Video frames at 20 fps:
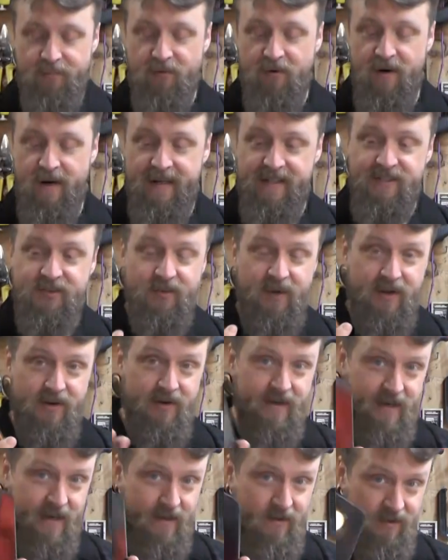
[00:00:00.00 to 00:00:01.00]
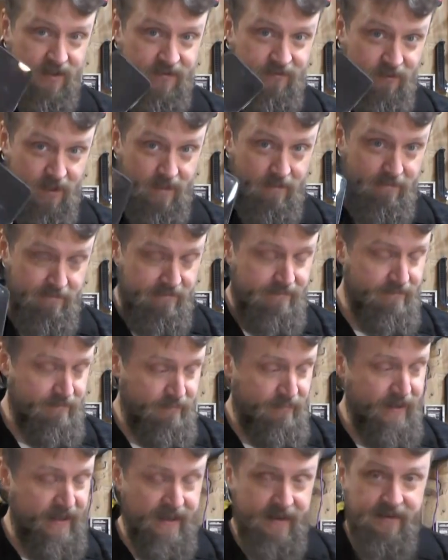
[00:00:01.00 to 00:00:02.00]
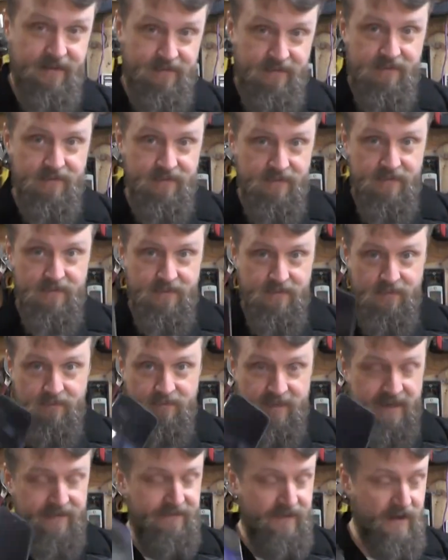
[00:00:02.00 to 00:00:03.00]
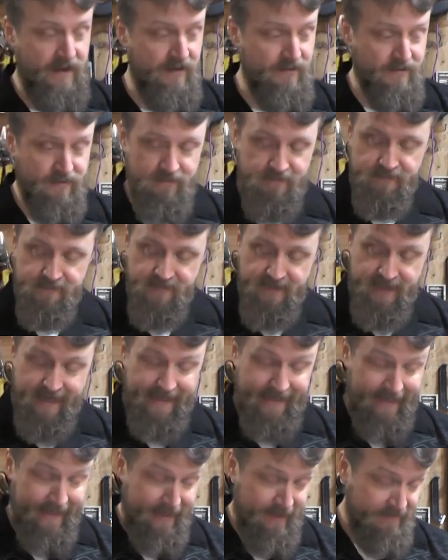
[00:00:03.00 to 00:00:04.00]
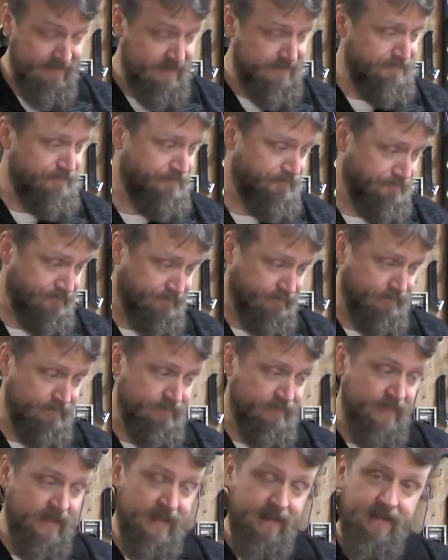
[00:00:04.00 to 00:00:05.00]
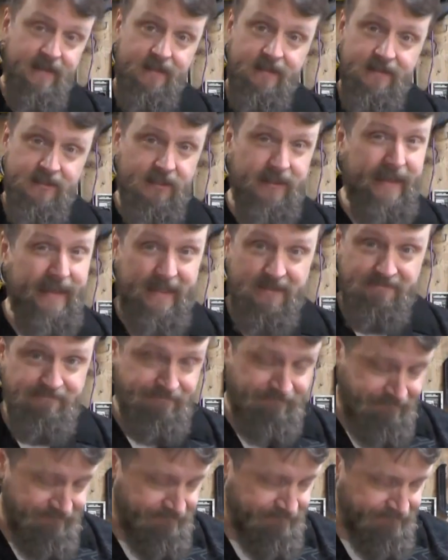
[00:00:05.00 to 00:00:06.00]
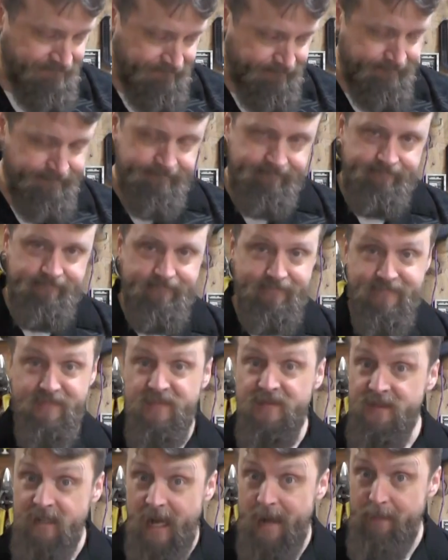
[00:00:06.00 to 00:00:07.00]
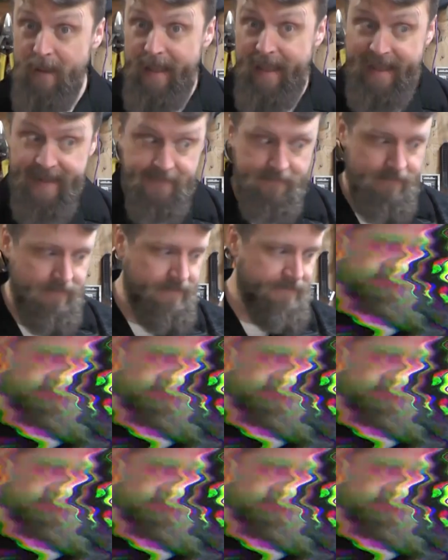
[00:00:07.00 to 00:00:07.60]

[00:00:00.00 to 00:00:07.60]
price, $300 for a big phone that I love. So yeah, not bad.